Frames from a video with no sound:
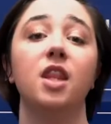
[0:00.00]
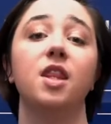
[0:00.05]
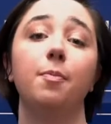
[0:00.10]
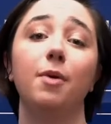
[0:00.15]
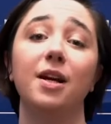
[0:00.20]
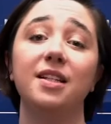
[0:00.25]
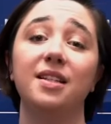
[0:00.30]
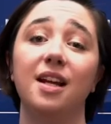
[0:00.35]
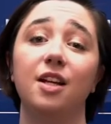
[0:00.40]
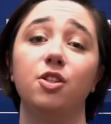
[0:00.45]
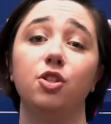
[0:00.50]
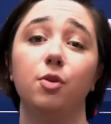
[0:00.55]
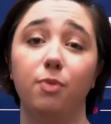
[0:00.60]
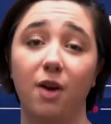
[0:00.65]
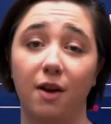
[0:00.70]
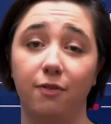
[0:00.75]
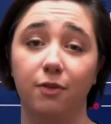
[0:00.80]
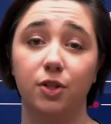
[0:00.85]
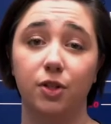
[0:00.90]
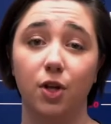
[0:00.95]
The presidential
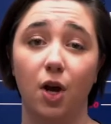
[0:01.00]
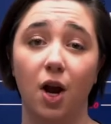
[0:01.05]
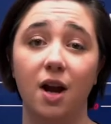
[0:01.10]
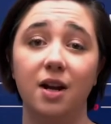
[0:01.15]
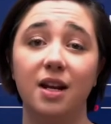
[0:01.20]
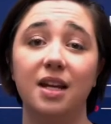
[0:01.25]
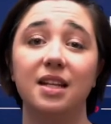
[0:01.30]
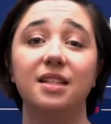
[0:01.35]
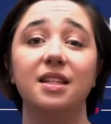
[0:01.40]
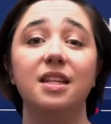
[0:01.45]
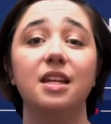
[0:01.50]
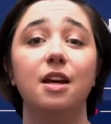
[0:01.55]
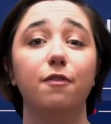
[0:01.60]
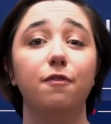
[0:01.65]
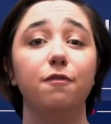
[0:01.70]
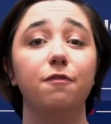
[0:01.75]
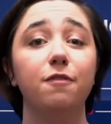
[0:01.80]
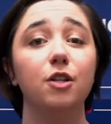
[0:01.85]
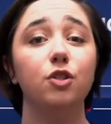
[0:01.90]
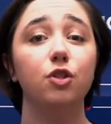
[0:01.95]
preference card is the
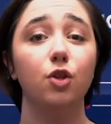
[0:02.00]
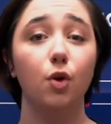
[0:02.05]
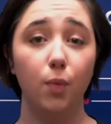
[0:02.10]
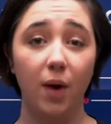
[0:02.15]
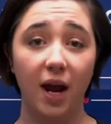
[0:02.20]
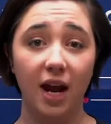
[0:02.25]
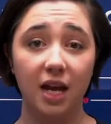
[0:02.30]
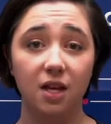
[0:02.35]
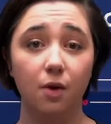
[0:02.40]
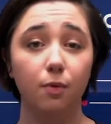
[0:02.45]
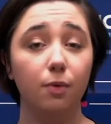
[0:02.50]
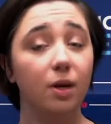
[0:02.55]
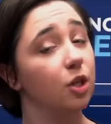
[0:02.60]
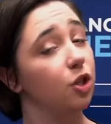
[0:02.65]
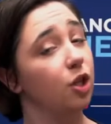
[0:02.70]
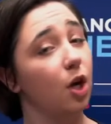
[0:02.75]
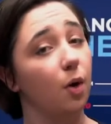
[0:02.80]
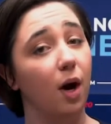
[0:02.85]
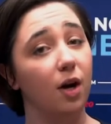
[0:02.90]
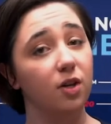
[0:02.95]
official way that we
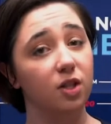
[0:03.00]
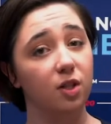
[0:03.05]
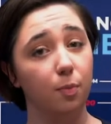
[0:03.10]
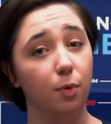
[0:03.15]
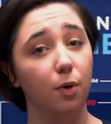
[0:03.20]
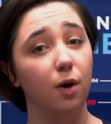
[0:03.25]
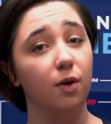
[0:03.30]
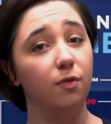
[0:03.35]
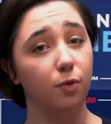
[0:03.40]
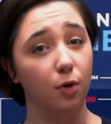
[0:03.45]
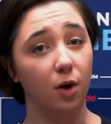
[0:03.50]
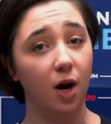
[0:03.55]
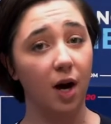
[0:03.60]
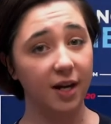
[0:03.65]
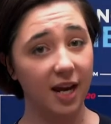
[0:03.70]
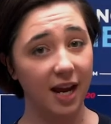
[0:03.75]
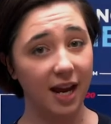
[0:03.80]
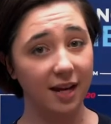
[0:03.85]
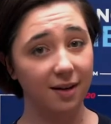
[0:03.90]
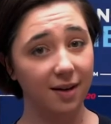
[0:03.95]
show our support for our
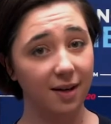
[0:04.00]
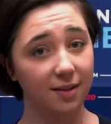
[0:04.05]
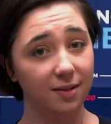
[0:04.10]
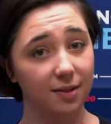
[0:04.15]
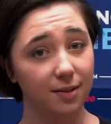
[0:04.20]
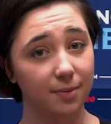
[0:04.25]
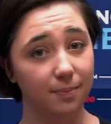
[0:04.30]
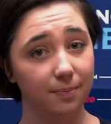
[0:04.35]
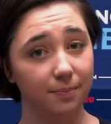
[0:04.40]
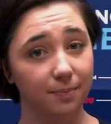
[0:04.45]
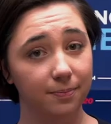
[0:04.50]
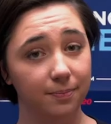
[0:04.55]
candidates.